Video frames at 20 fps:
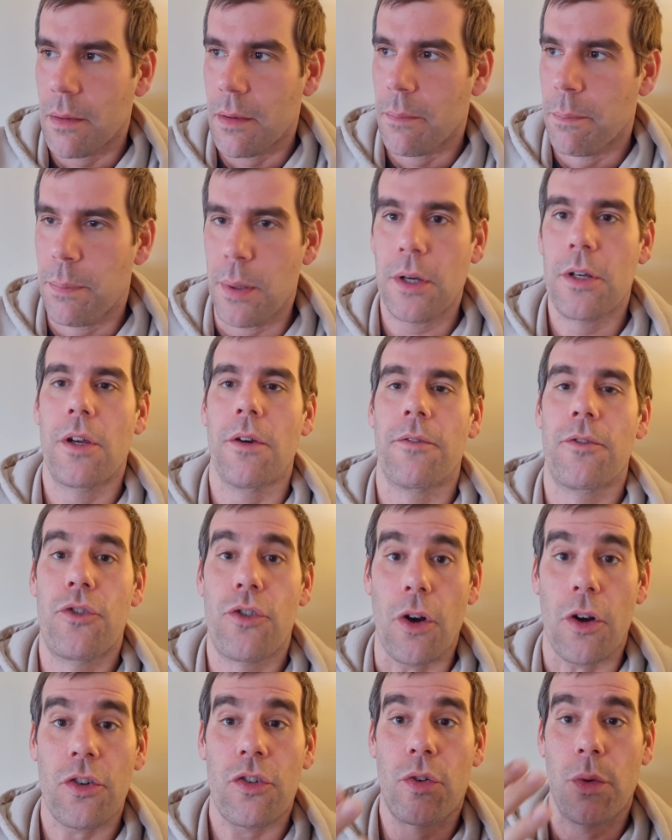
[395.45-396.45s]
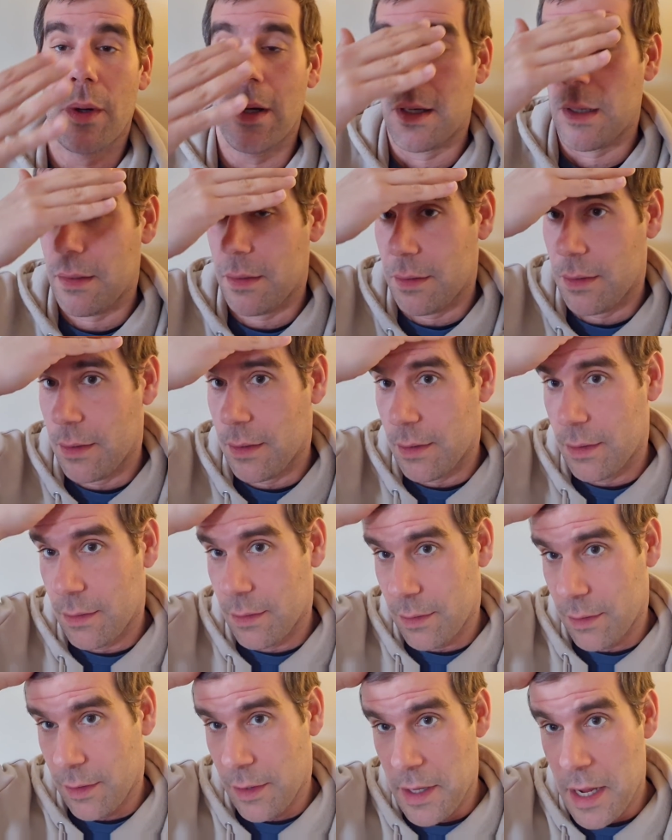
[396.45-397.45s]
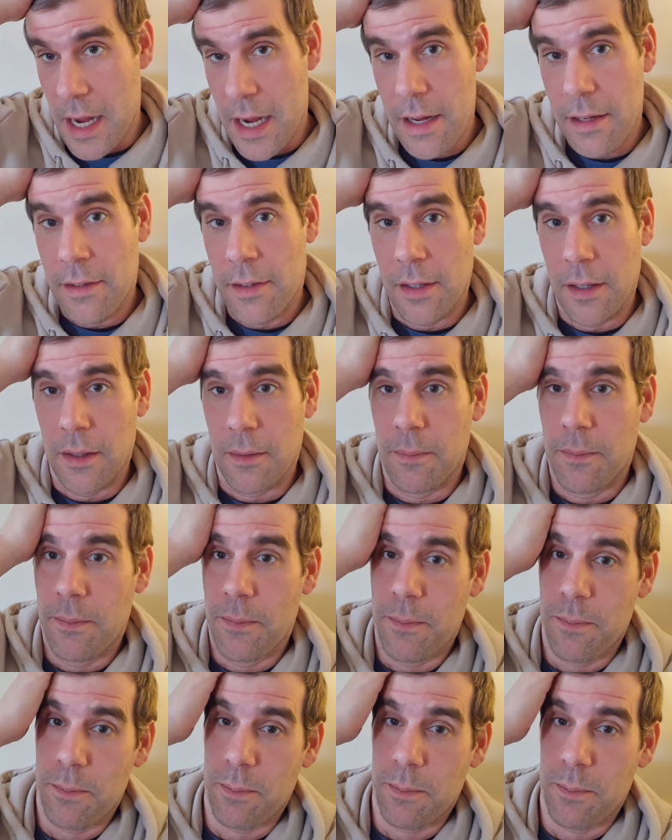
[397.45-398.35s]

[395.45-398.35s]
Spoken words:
book of Joshua need to